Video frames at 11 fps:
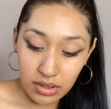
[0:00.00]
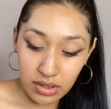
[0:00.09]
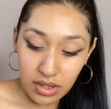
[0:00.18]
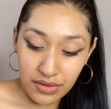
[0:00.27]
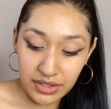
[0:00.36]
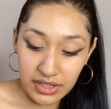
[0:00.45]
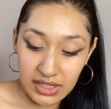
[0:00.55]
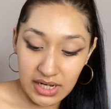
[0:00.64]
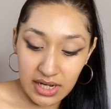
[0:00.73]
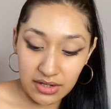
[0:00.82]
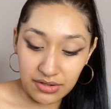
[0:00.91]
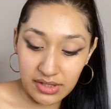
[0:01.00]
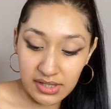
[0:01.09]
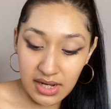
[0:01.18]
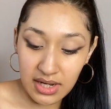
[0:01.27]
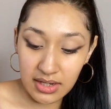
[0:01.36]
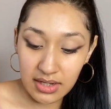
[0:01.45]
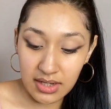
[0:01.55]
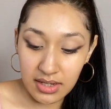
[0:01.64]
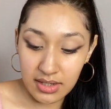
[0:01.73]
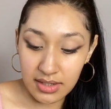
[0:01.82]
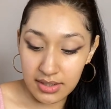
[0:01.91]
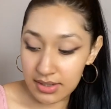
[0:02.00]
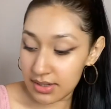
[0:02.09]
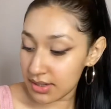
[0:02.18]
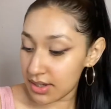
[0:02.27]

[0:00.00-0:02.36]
on the tanner side and